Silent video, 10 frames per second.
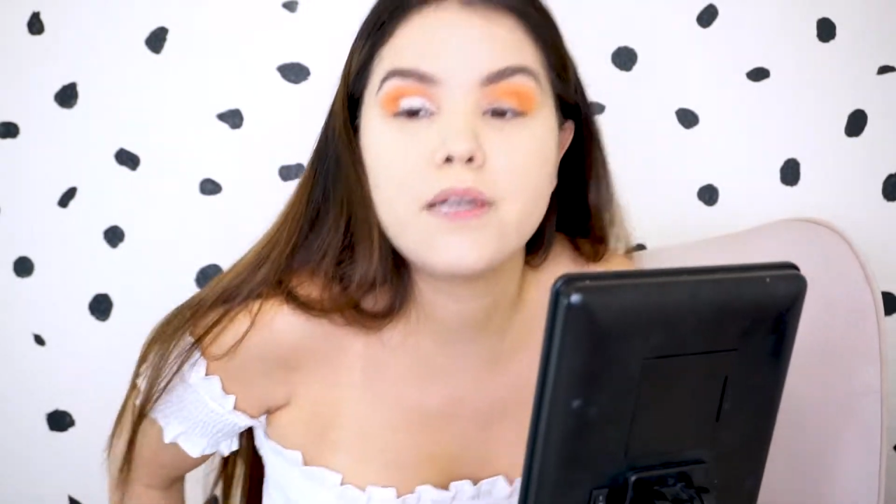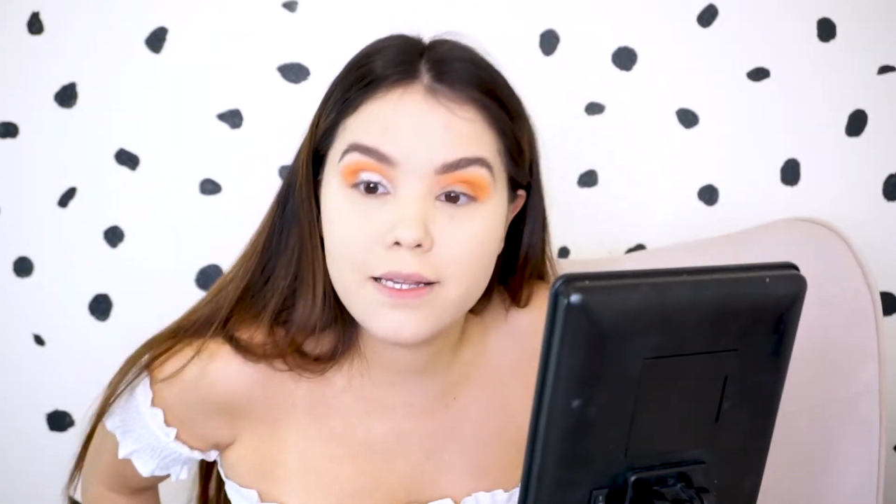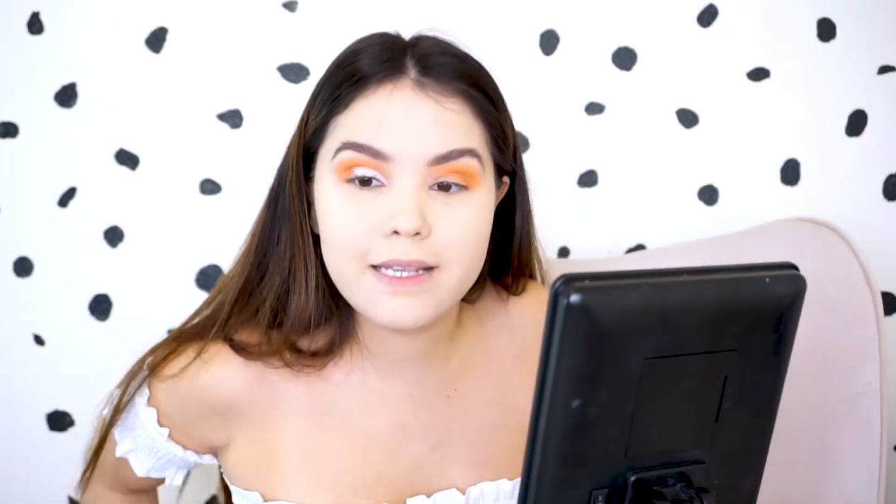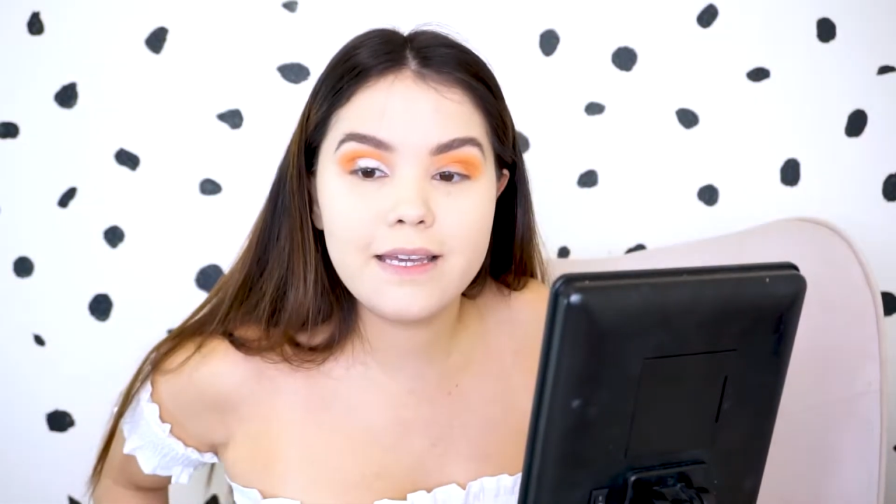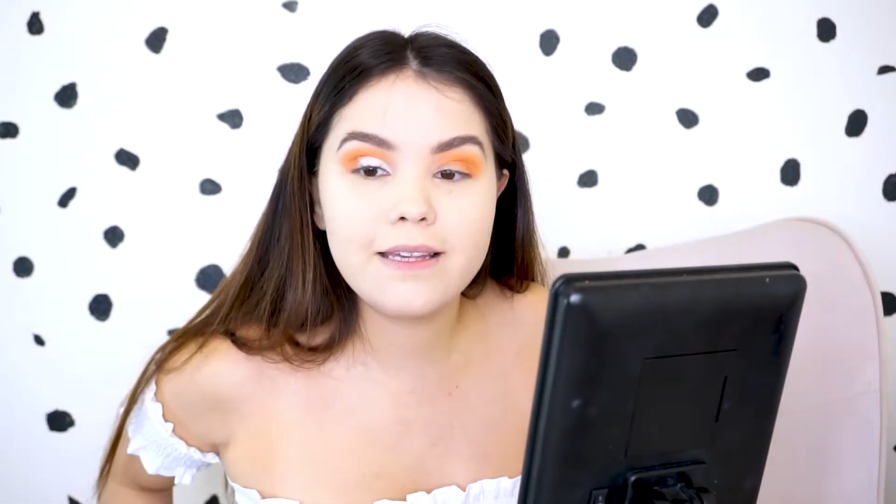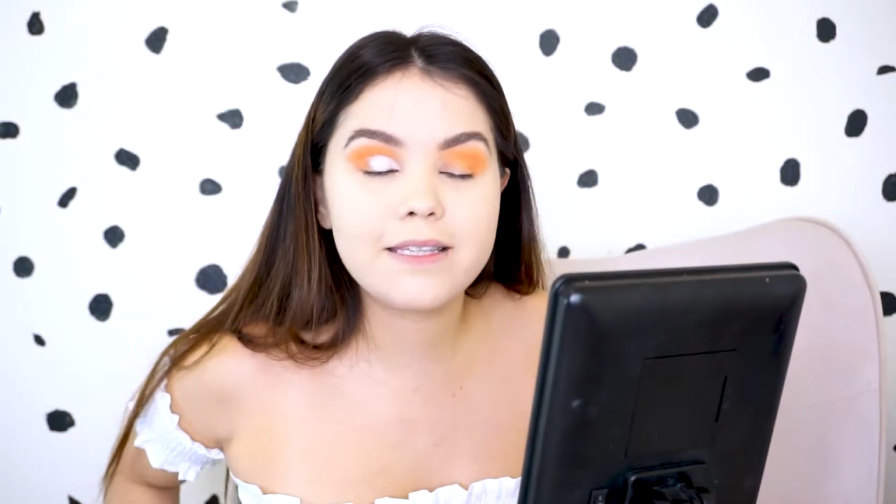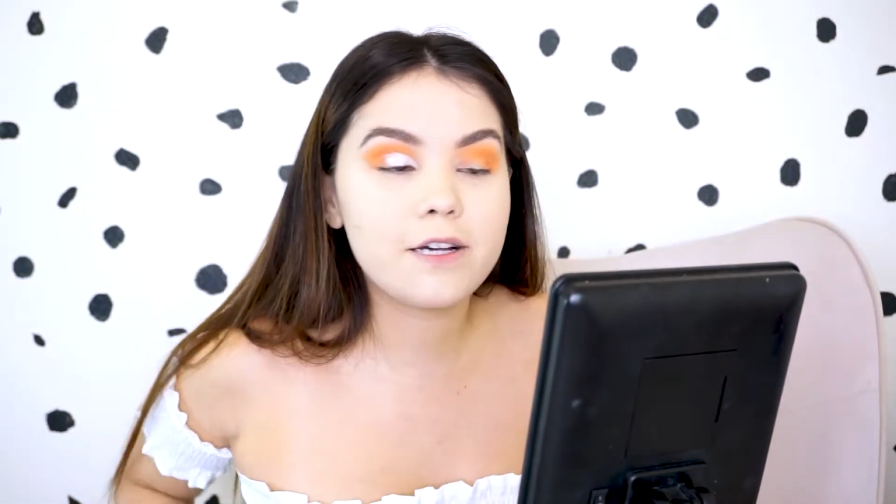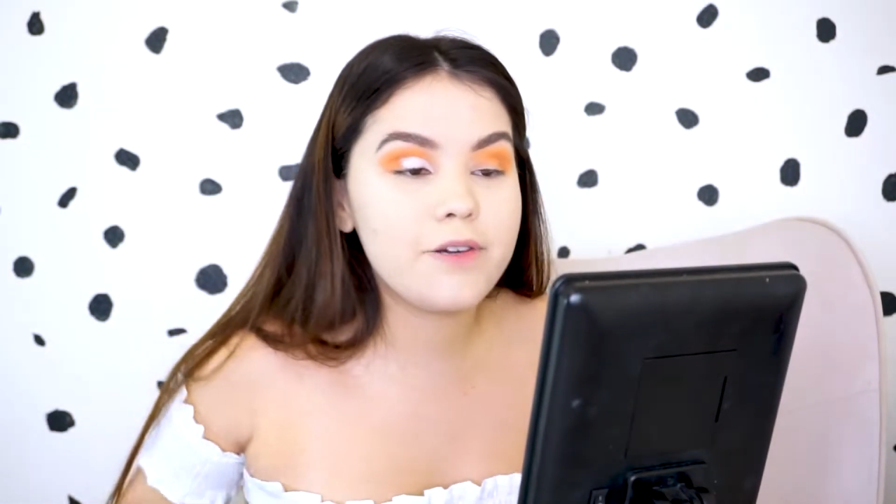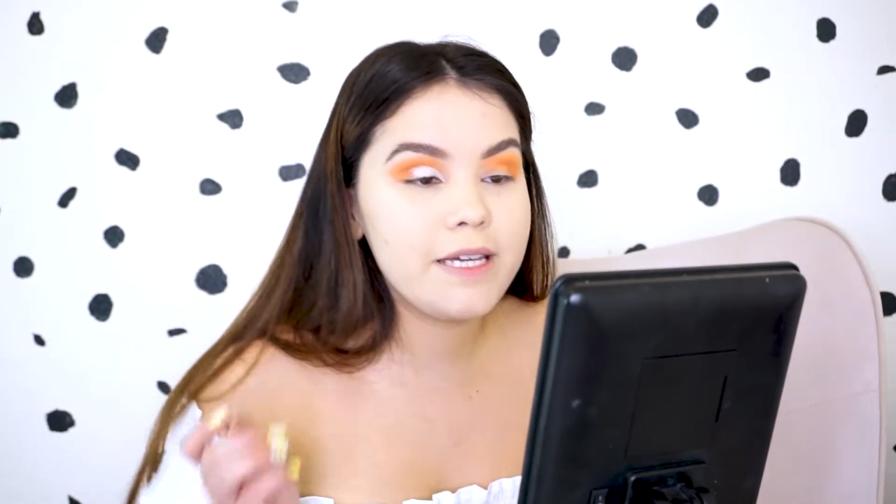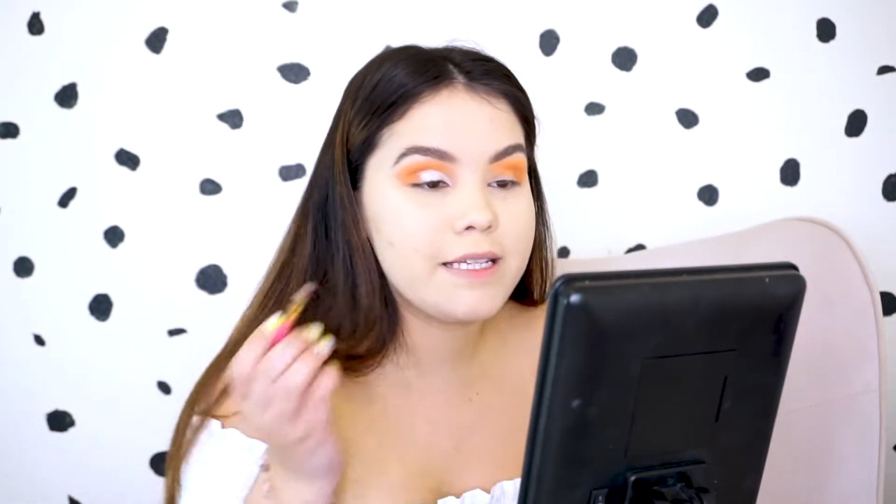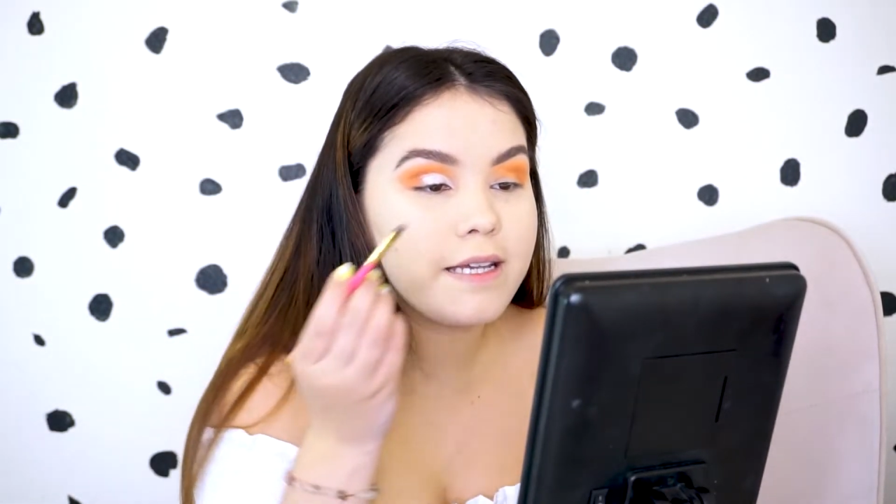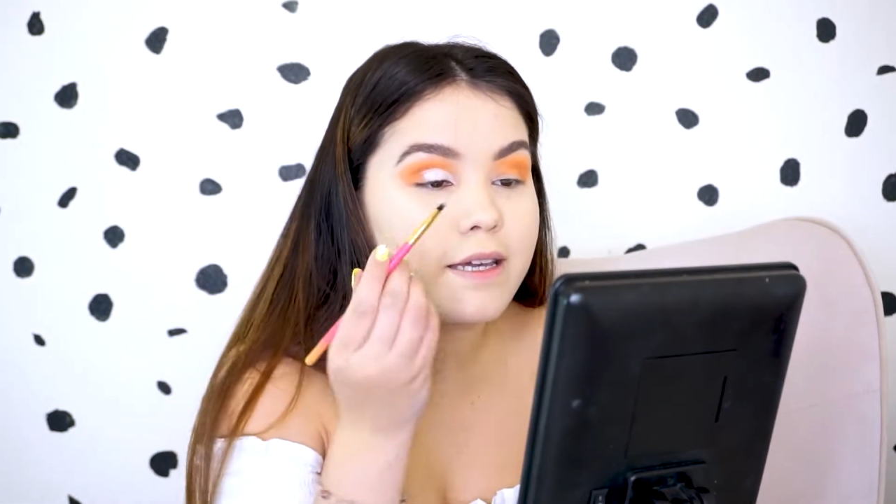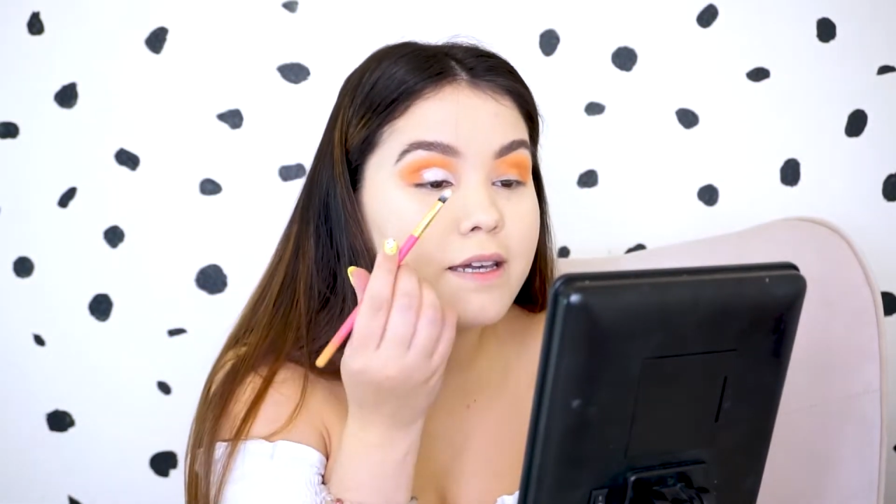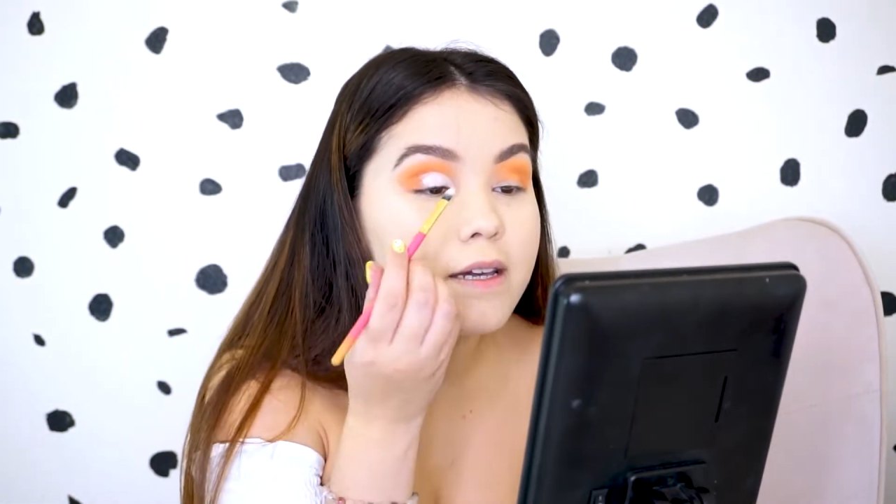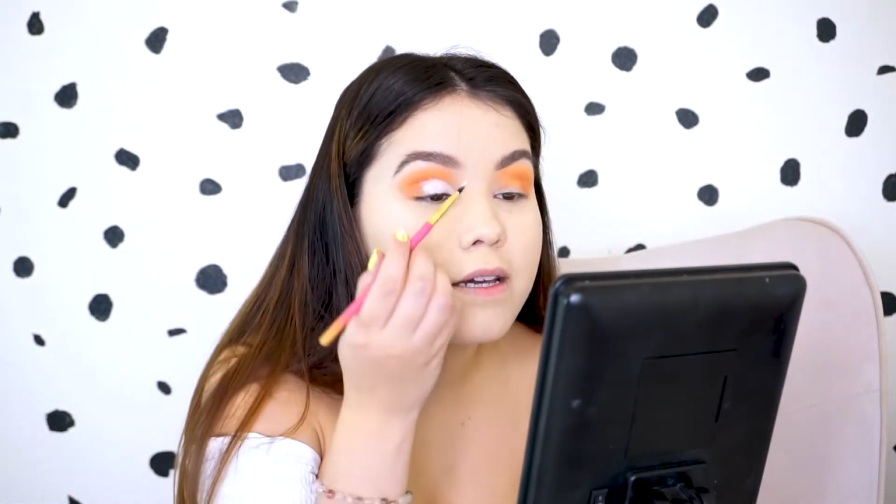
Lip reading: See, it's so easy.